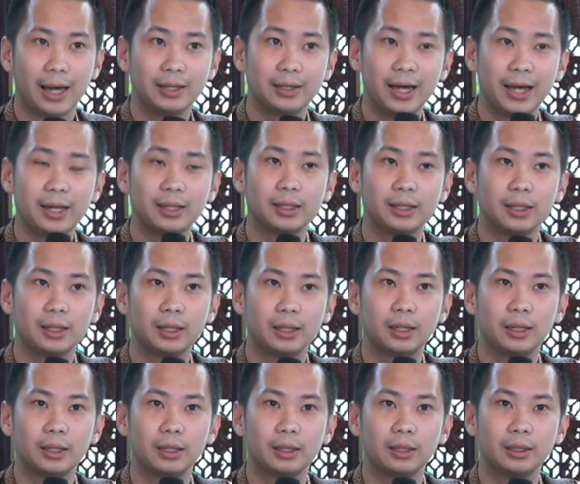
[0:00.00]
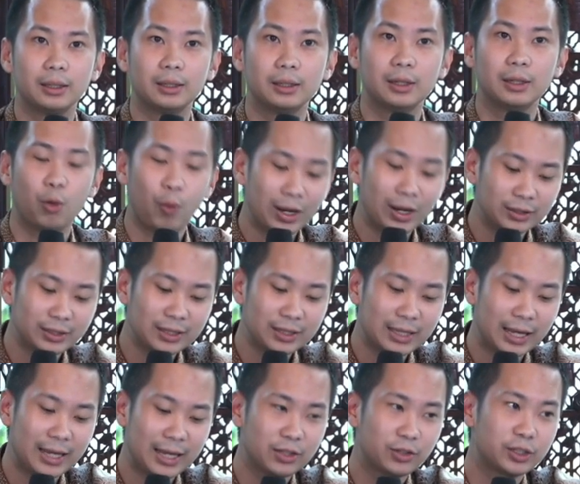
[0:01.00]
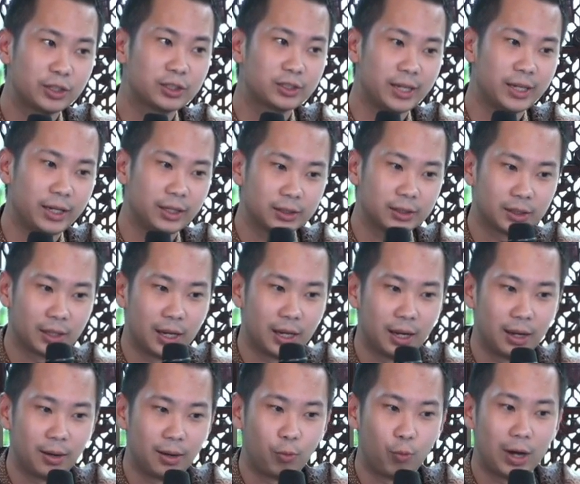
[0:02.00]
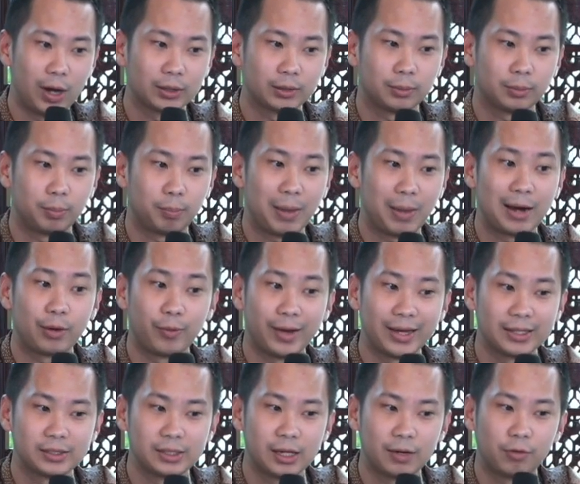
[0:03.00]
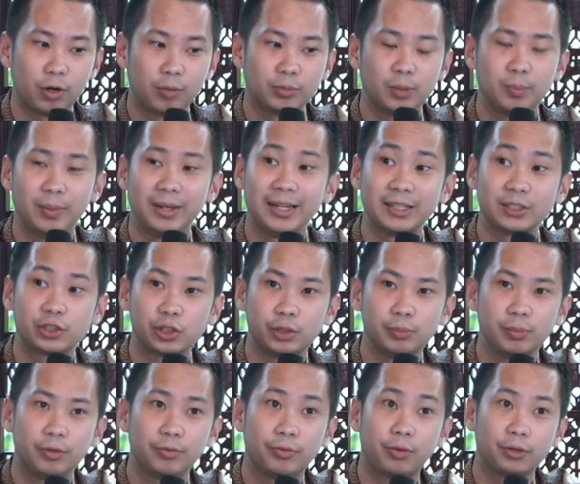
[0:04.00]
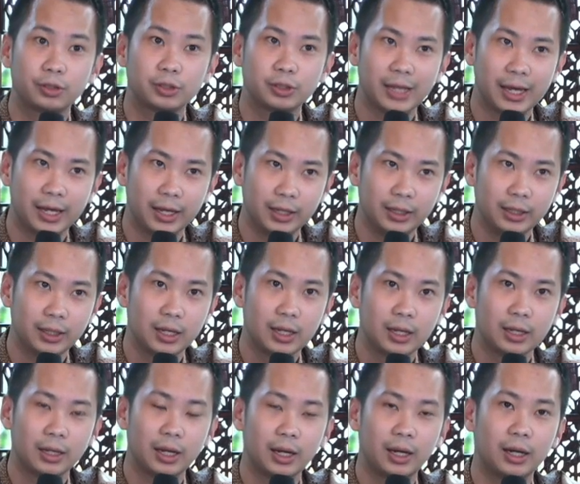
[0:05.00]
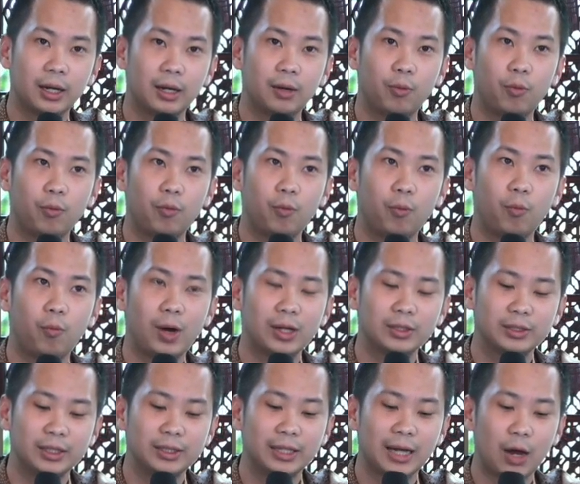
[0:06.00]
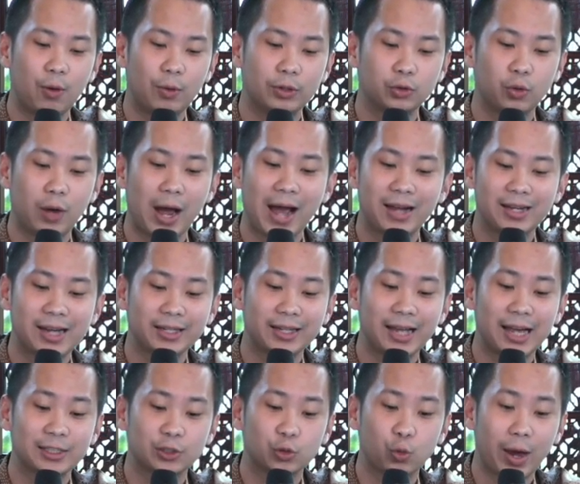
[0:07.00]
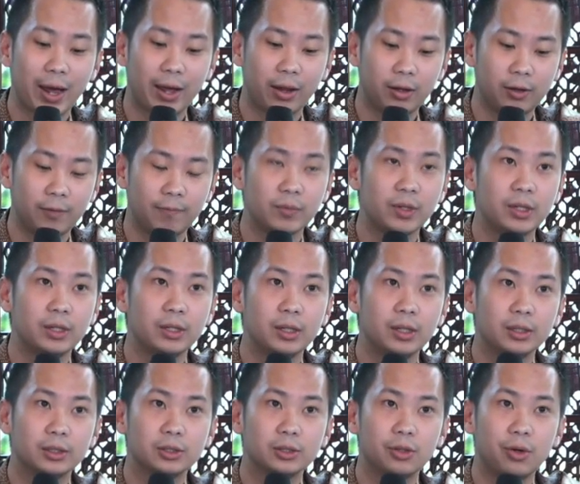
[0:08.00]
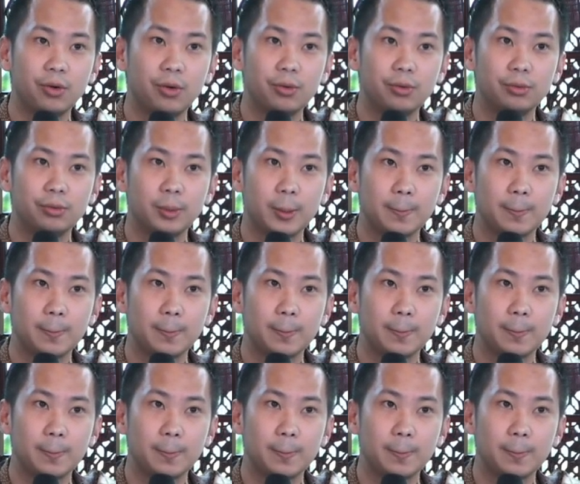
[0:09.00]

then the one thing that interesting, what Pak Reza from the ministry before saying, one thing that I want to highlight as well. So